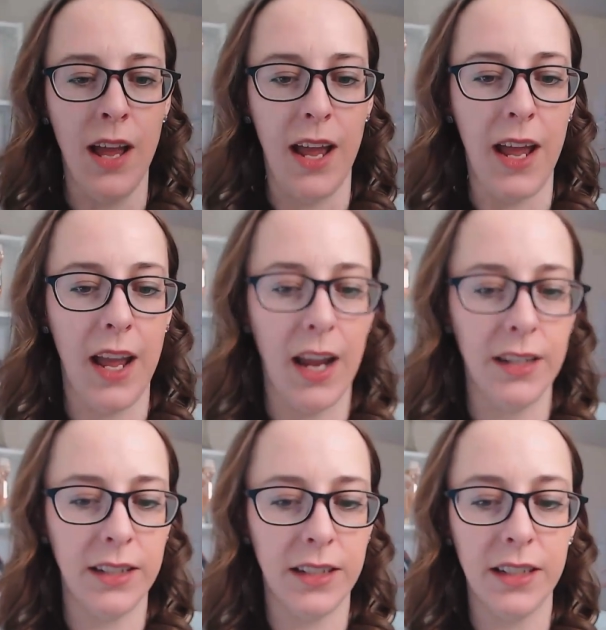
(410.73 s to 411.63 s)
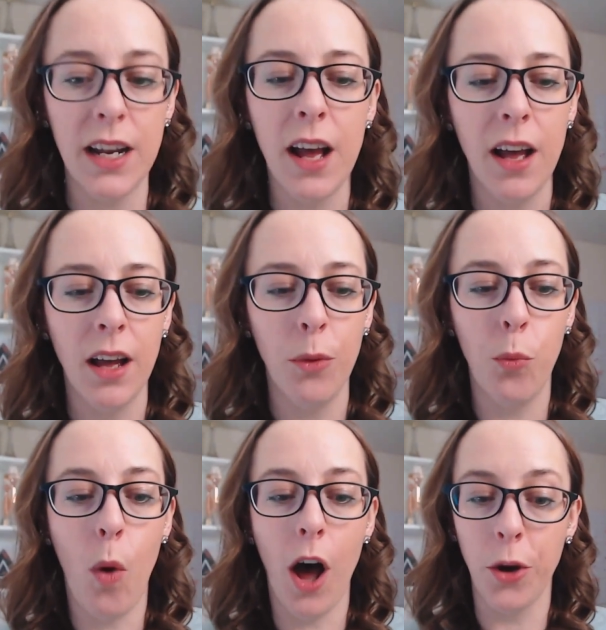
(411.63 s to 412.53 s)
Eh, a da, da, da,
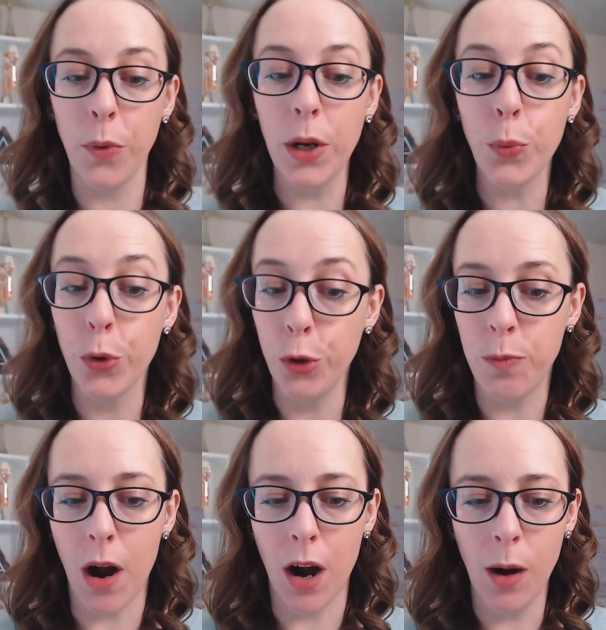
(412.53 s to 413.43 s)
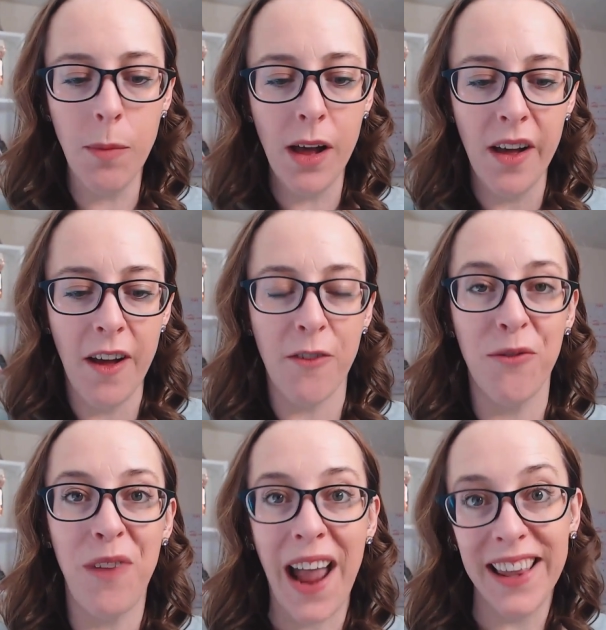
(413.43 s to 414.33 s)
watery rhubarb,
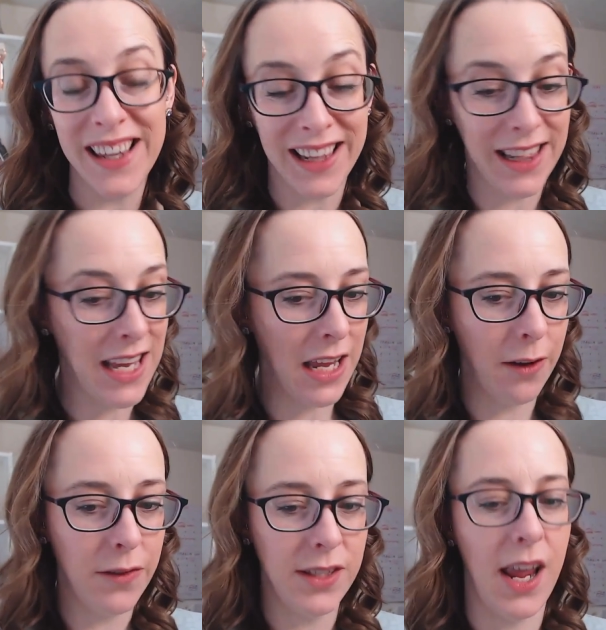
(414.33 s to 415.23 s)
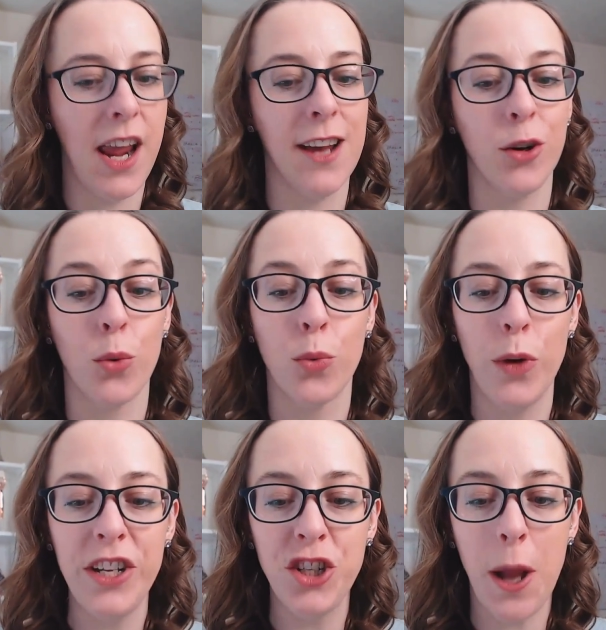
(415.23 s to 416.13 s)
violet leaves, and
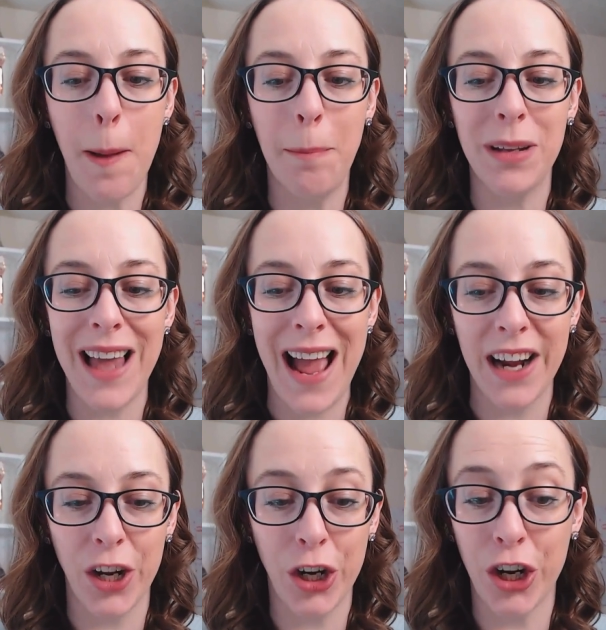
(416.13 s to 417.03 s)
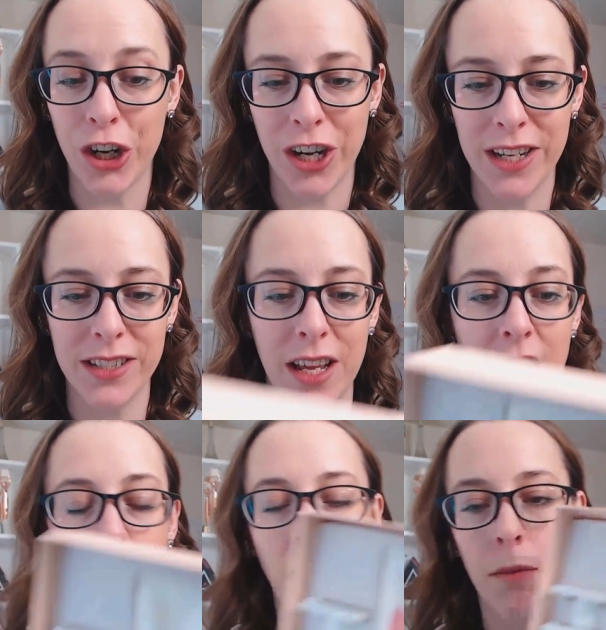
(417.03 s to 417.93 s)
rich black currant.
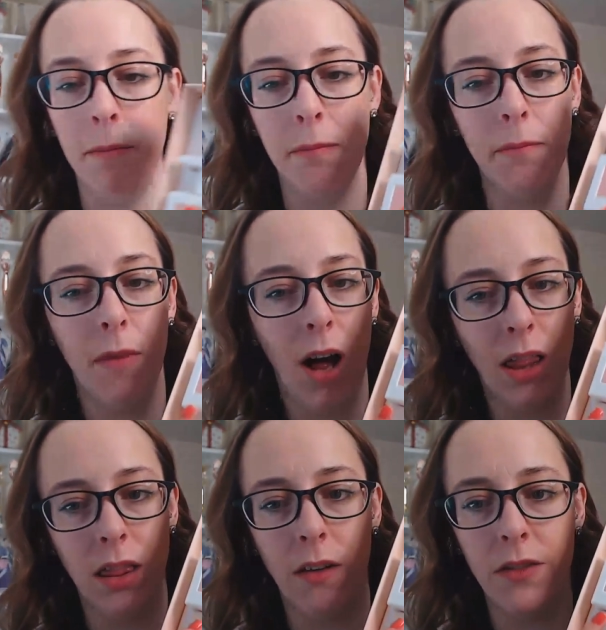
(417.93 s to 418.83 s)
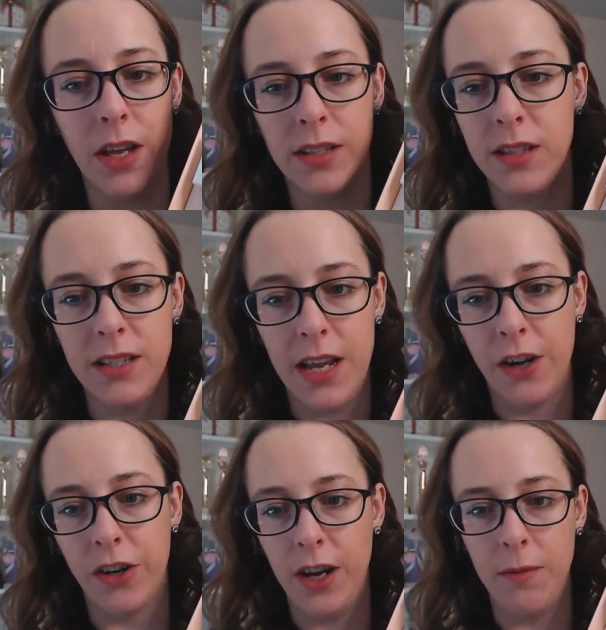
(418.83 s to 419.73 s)
Mm, I love this. This
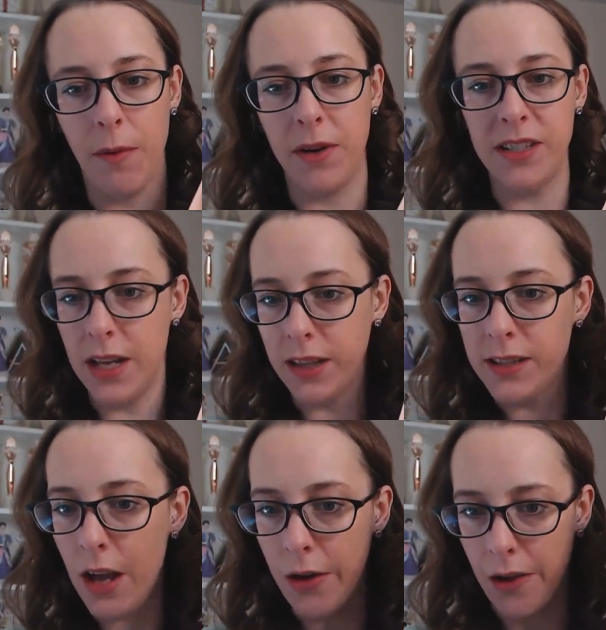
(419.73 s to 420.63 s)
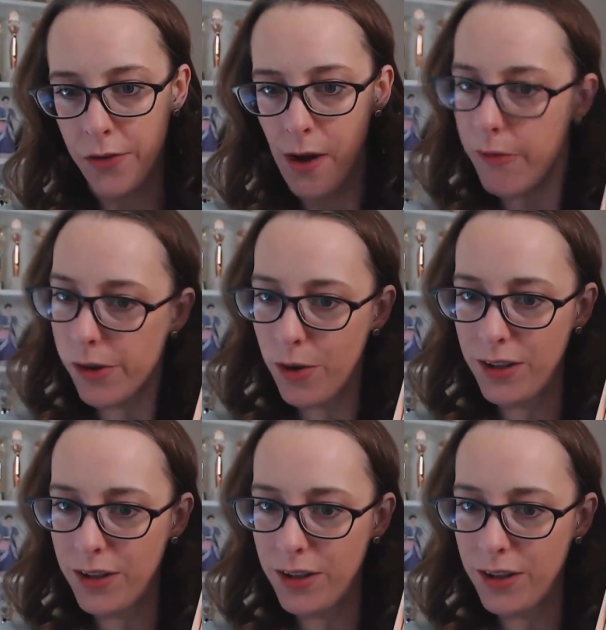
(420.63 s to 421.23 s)
hand cream, I'm gonna take this out after I record